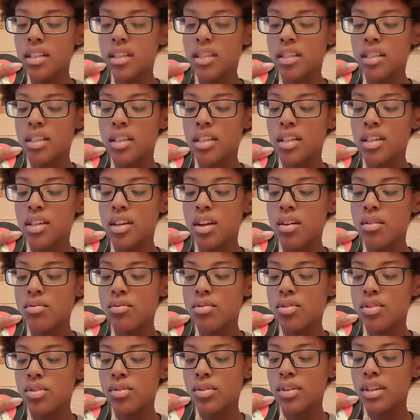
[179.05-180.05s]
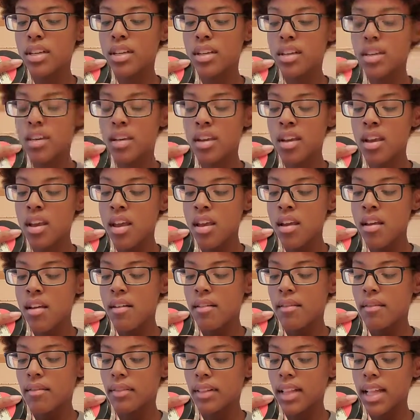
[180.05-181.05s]
It's the Don't Streak
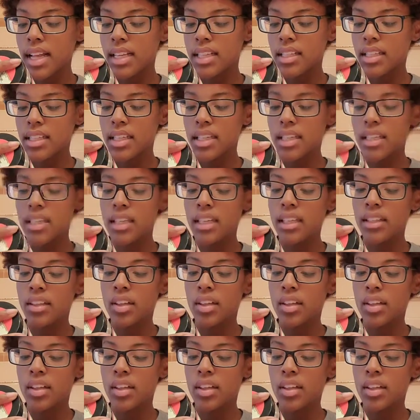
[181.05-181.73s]
Flaxseed